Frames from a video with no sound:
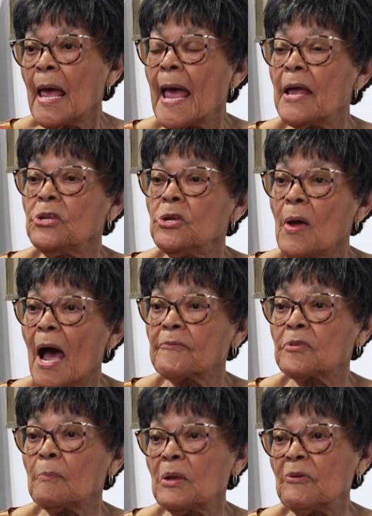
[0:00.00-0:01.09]
And you
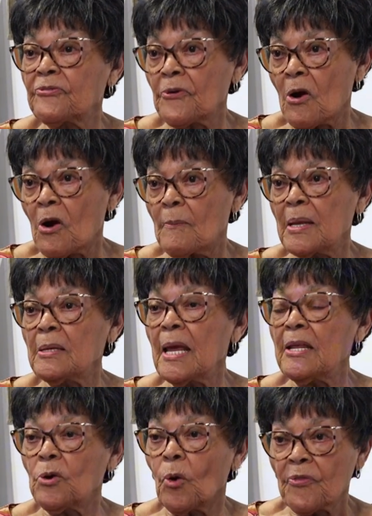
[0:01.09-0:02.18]
have to be firm
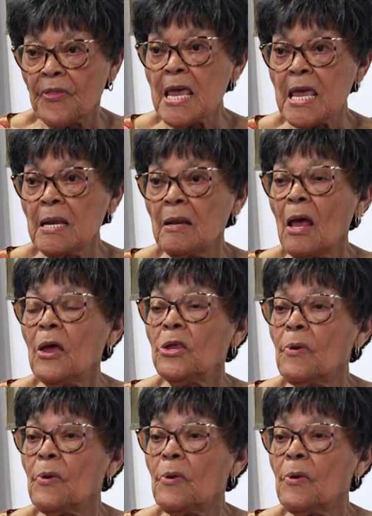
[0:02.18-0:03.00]
in your thinking.